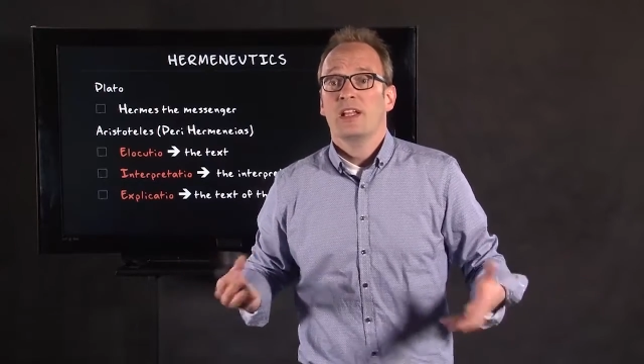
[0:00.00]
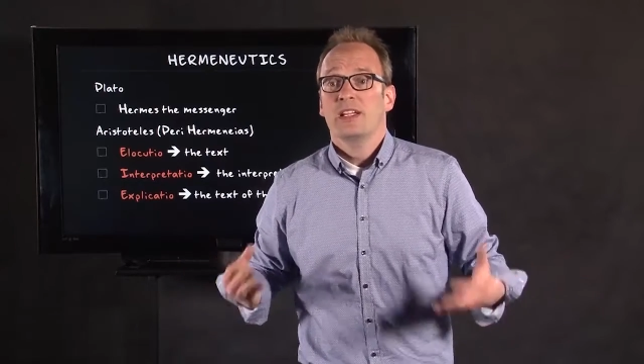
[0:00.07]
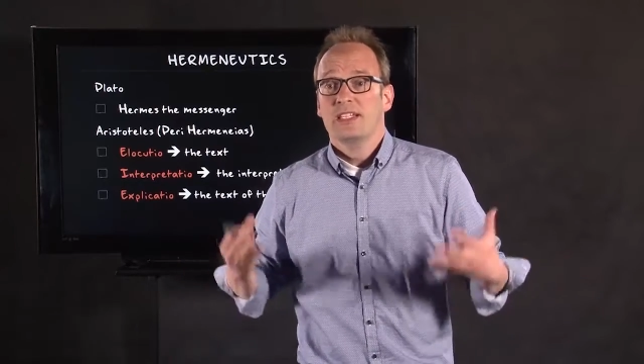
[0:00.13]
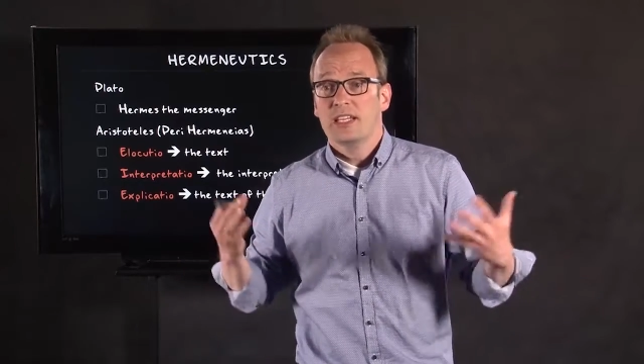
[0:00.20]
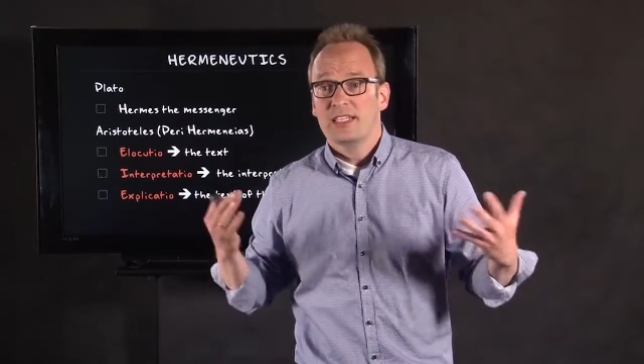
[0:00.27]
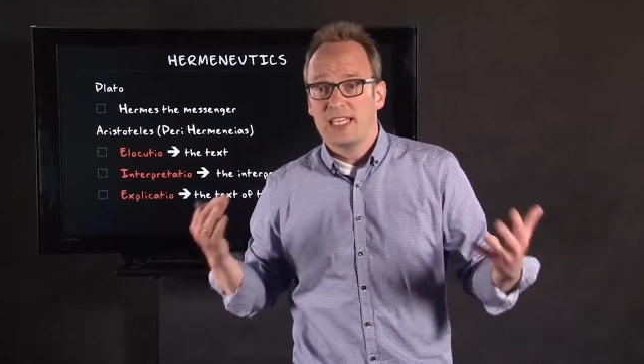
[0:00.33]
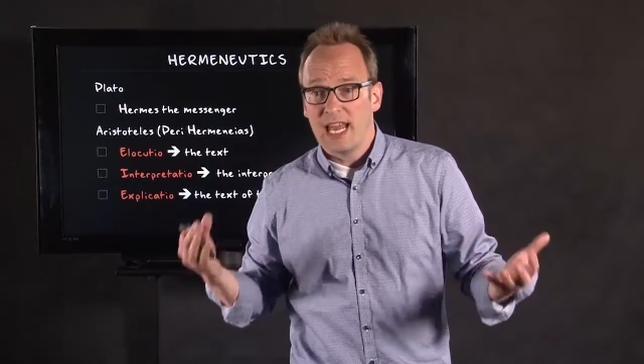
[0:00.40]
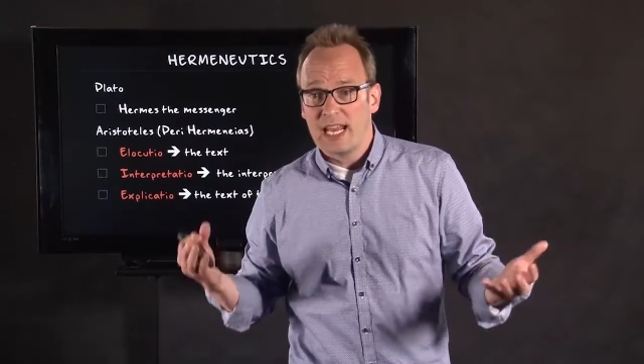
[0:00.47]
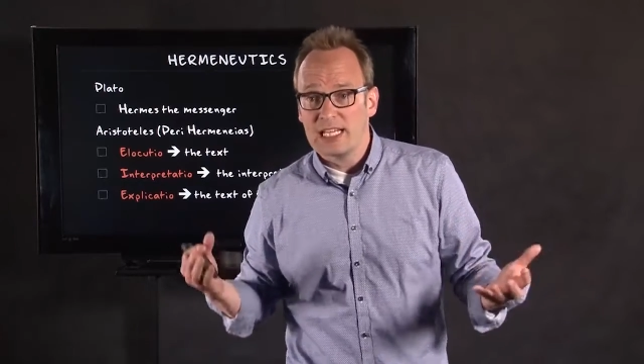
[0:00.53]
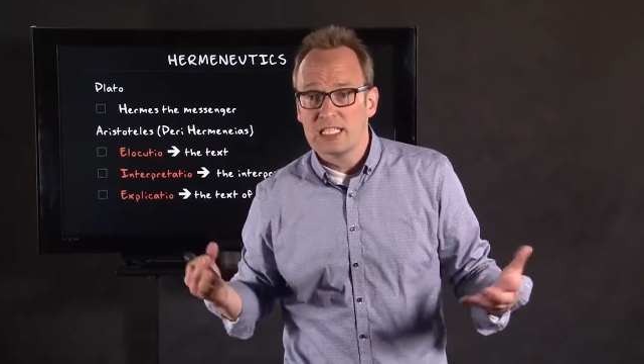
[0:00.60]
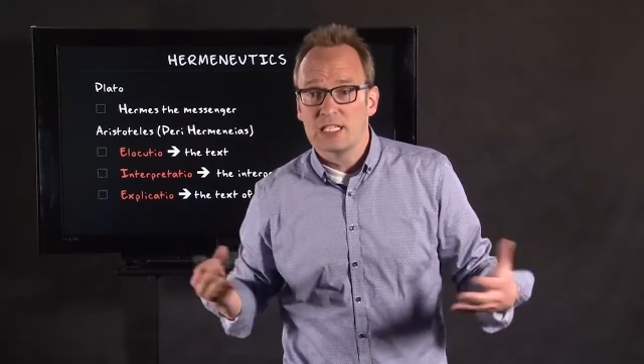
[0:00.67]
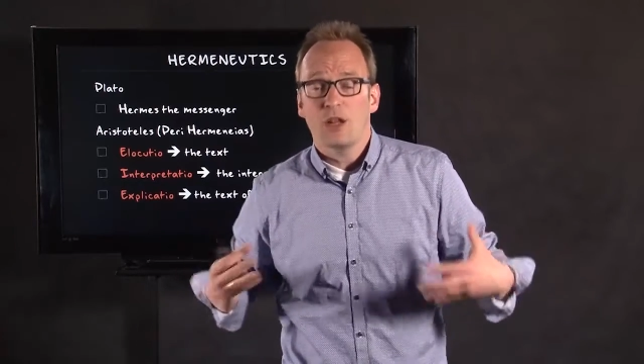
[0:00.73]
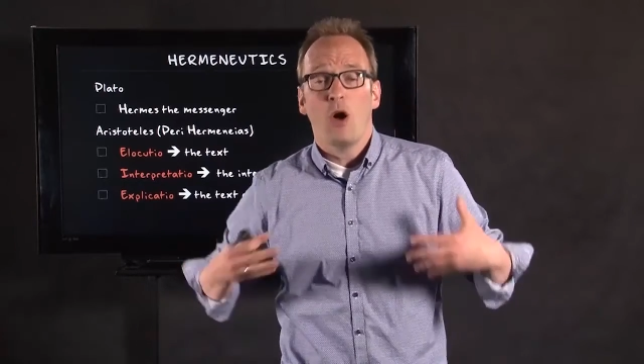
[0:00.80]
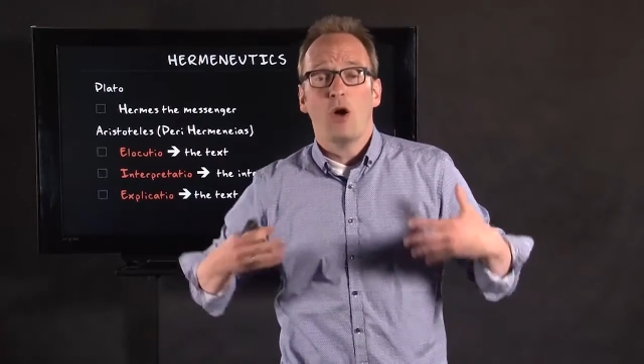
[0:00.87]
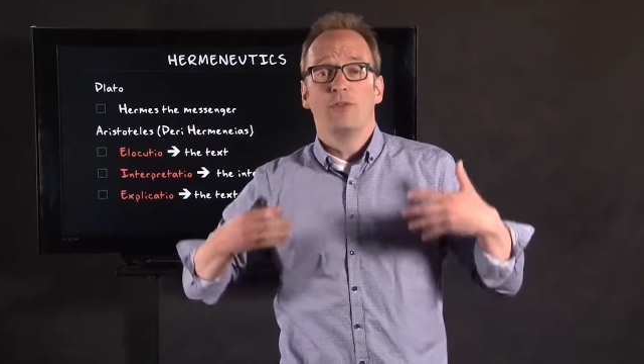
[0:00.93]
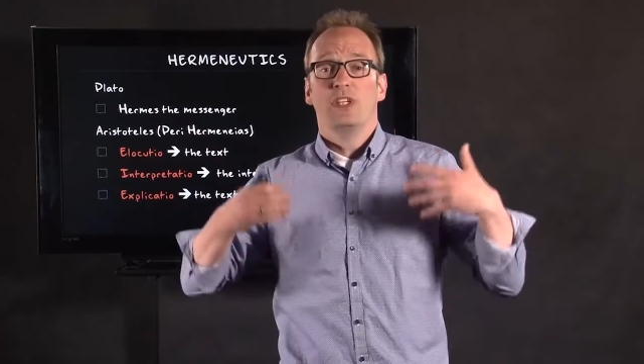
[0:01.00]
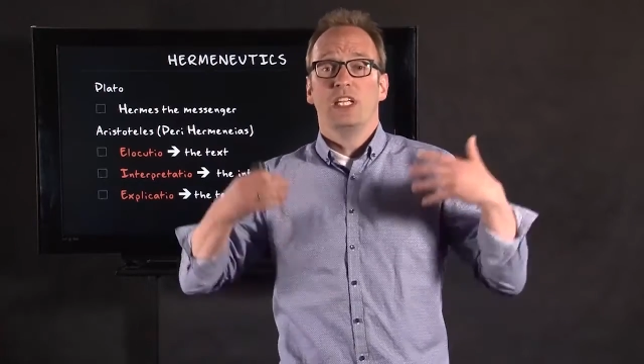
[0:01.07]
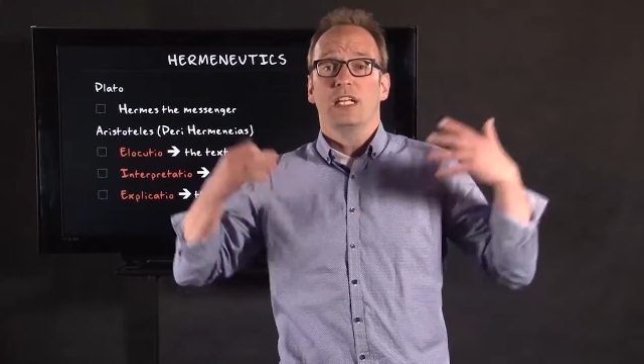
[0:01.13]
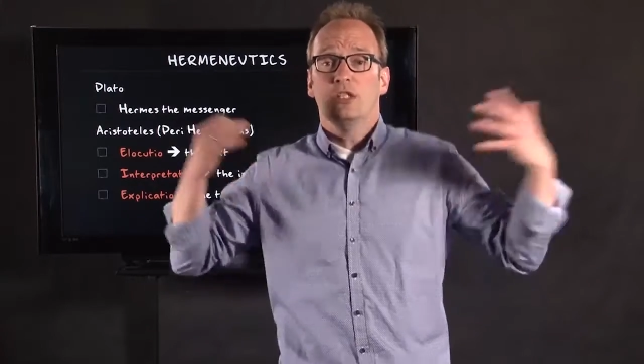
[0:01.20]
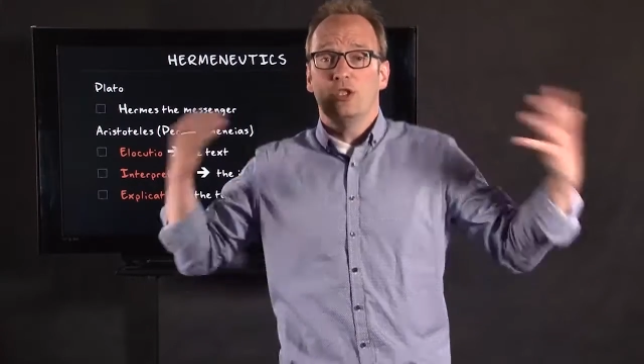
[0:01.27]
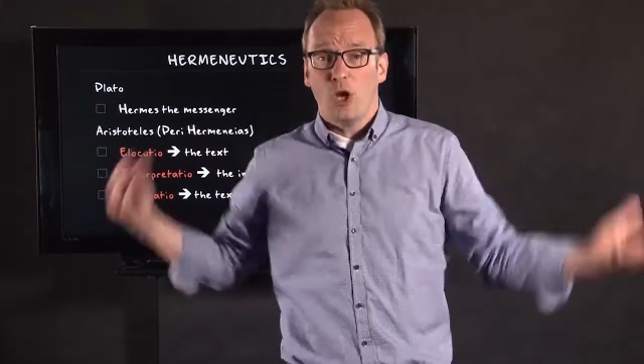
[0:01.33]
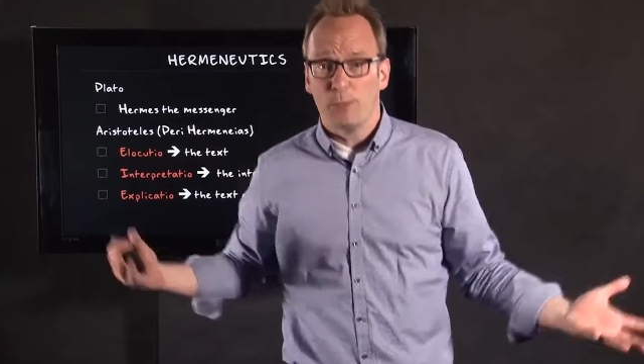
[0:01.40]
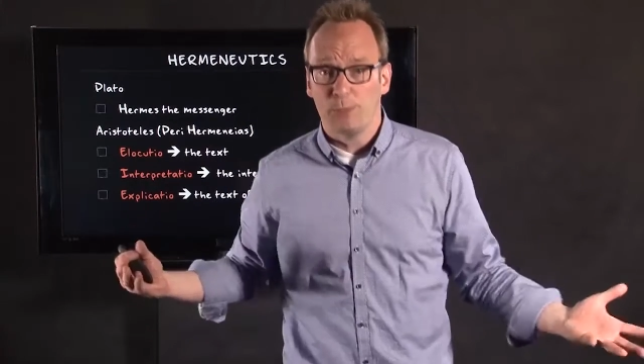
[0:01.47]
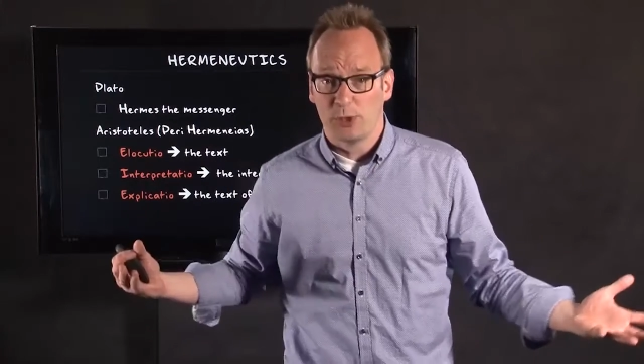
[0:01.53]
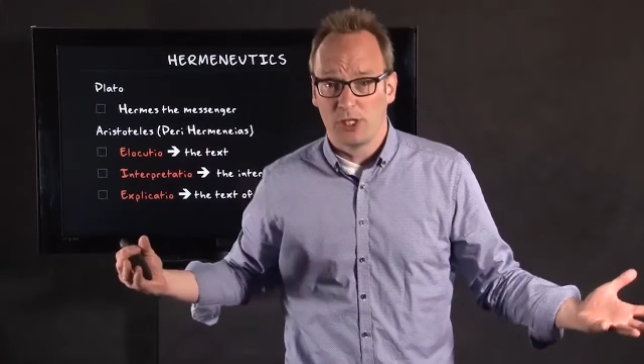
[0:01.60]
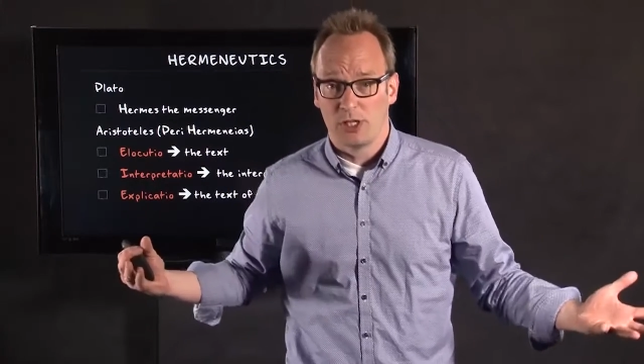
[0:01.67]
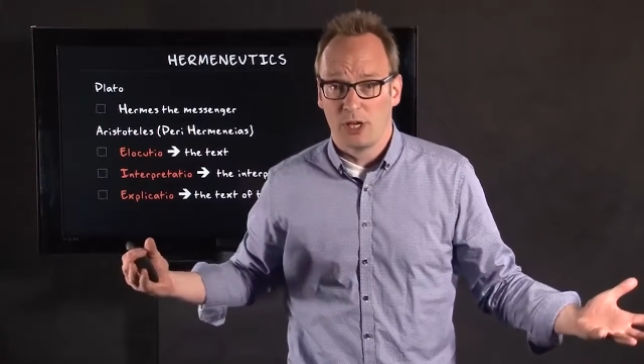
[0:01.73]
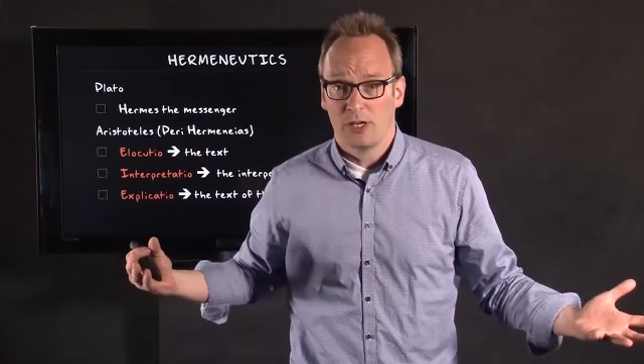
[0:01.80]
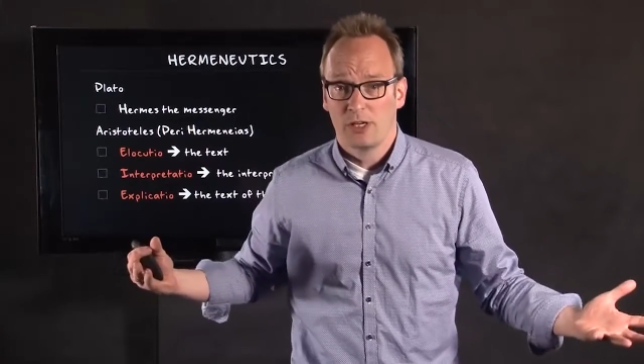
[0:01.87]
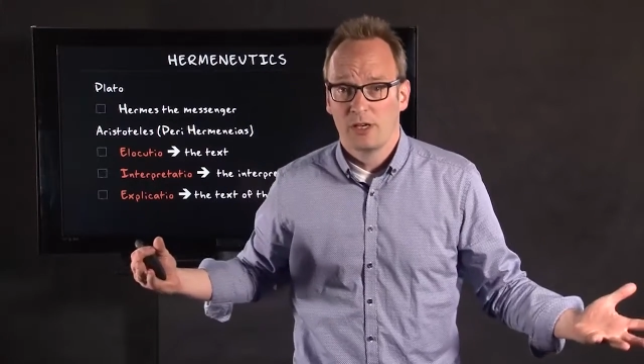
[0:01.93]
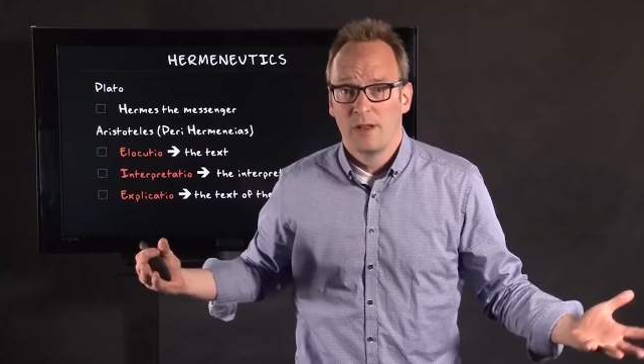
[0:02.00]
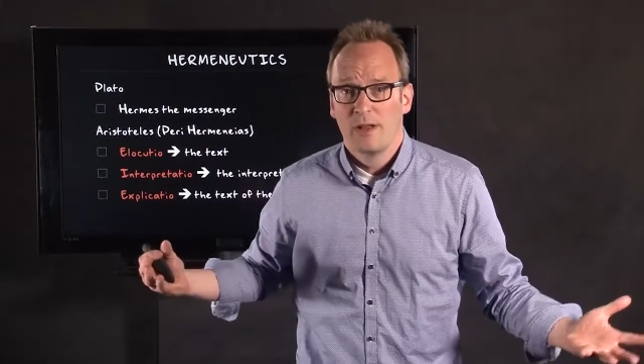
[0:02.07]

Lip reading: the text of the interpreter,